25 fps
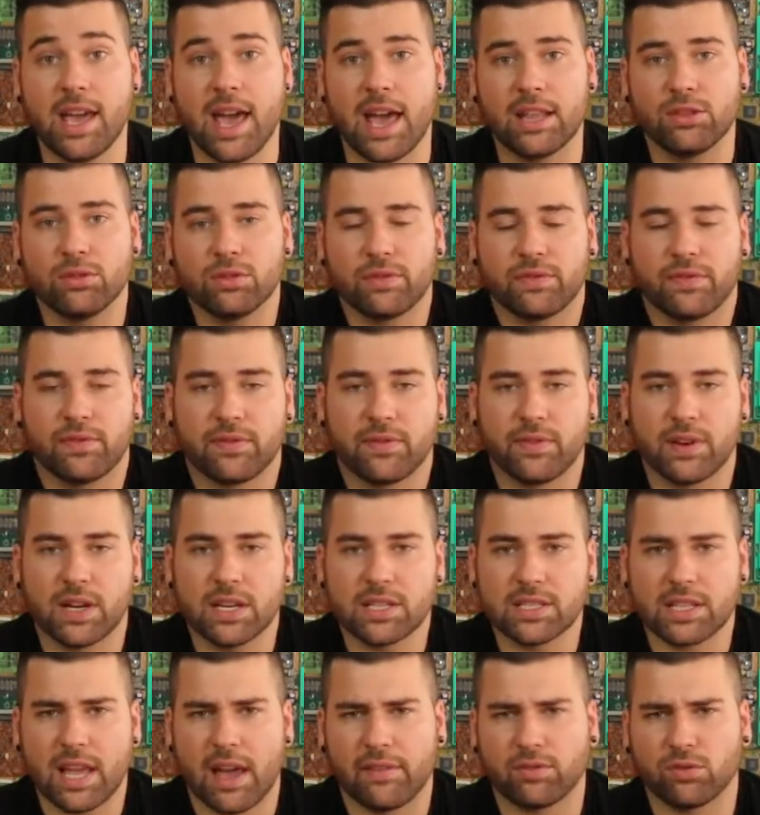And you
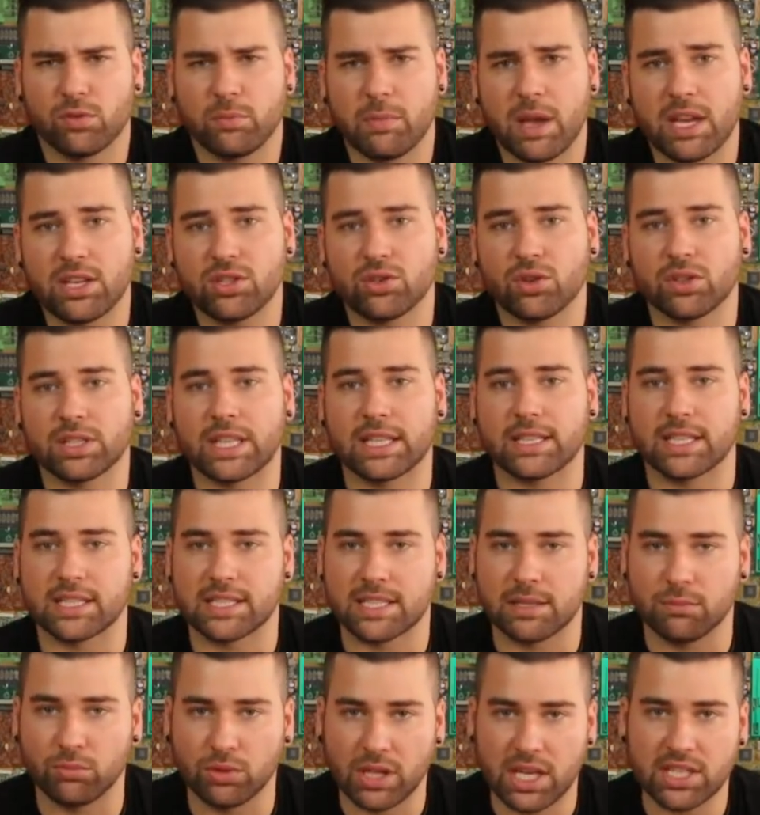first have to make sure that the
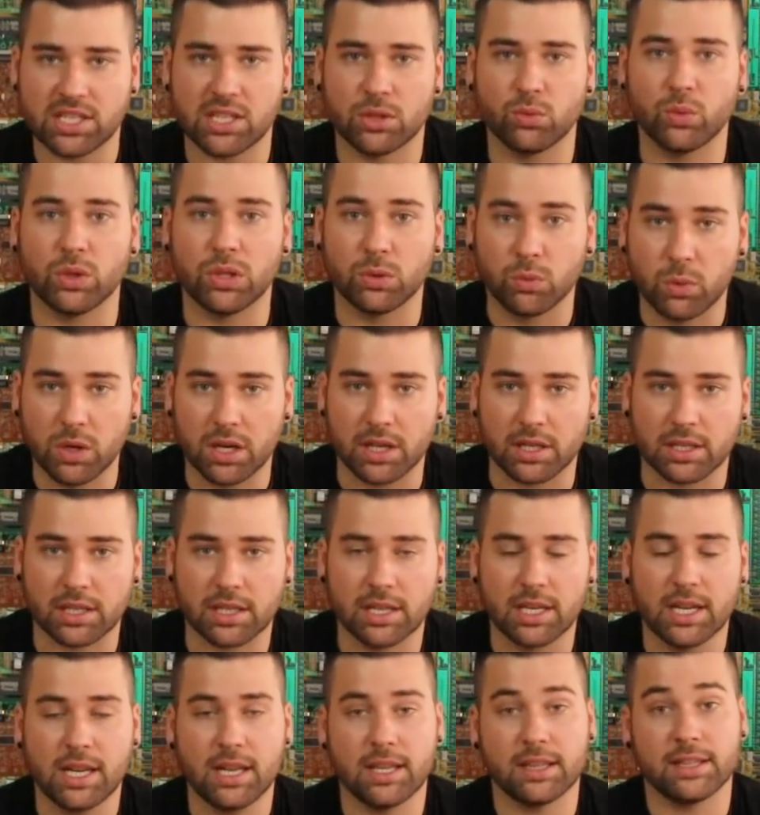simulation will
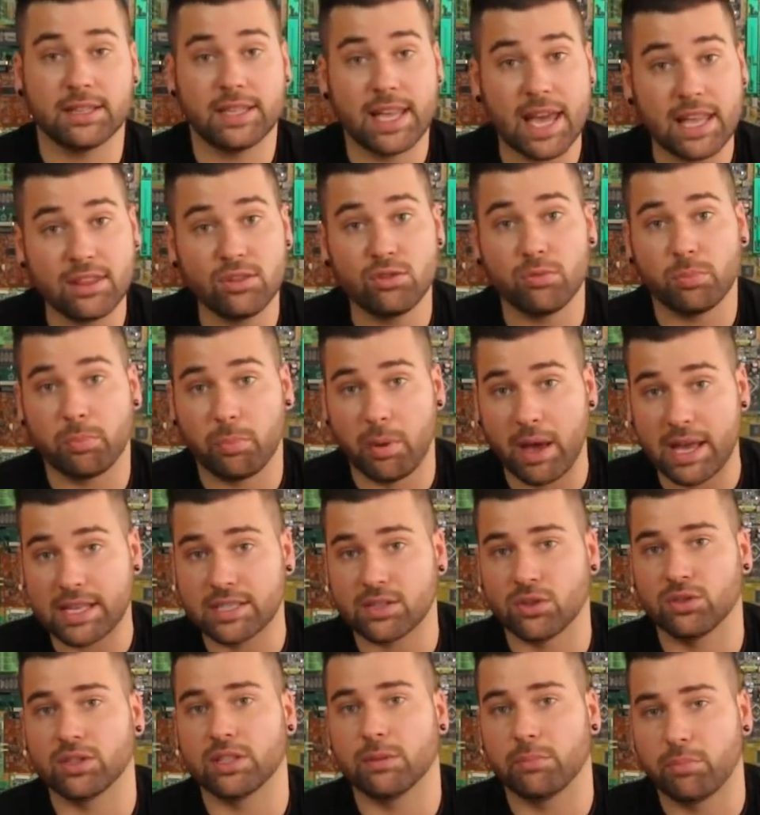work. Then you
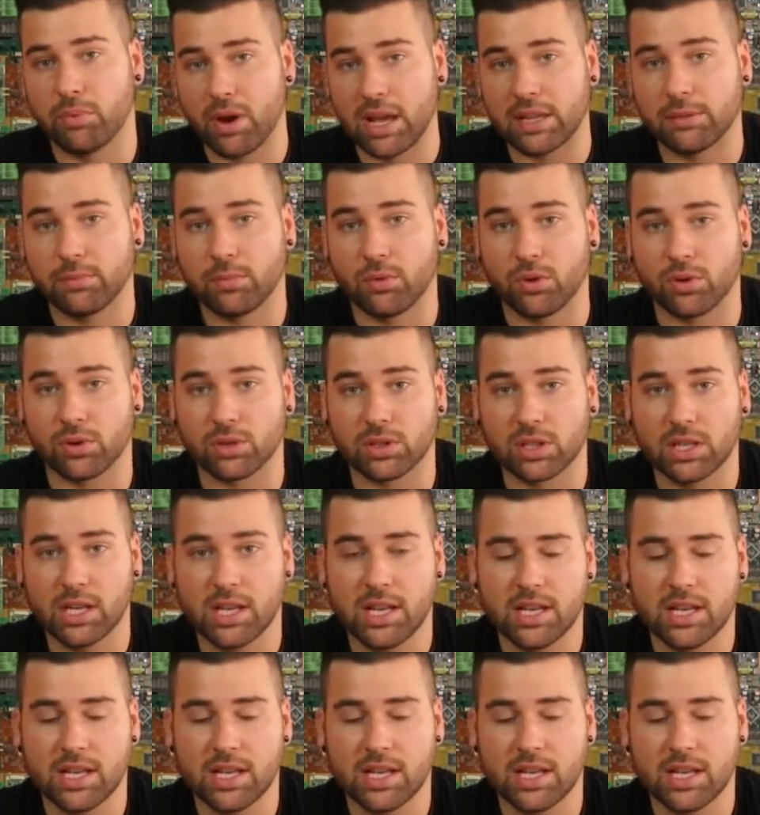pass on the breadboard.